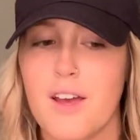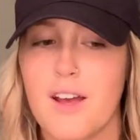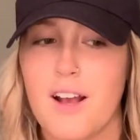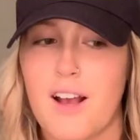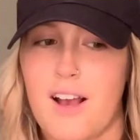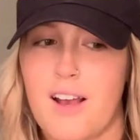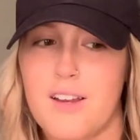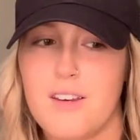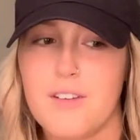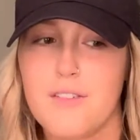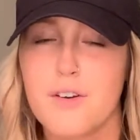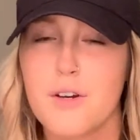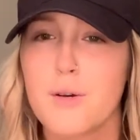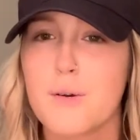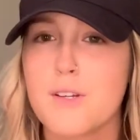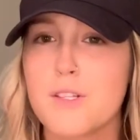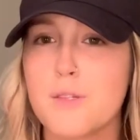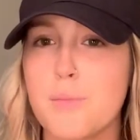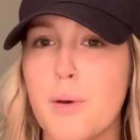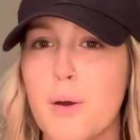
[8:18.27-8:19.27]
kind of
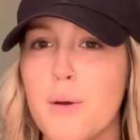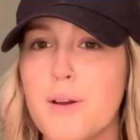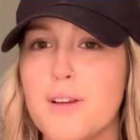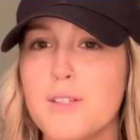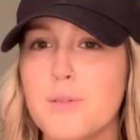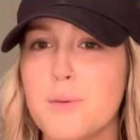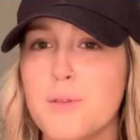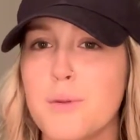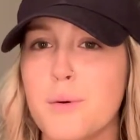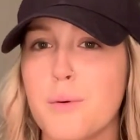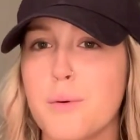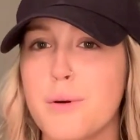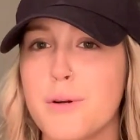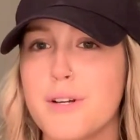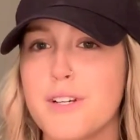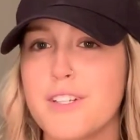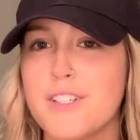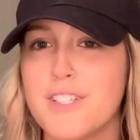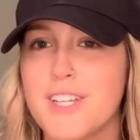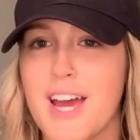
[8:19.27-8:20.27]
Hocus Pocus with the
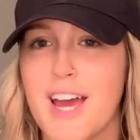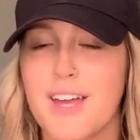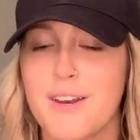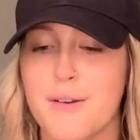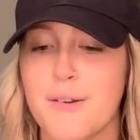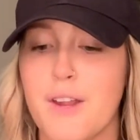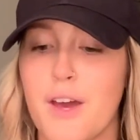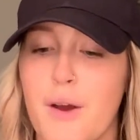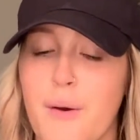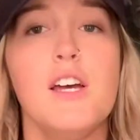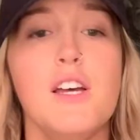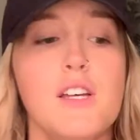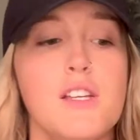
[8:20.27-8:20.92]
orange. I don't know.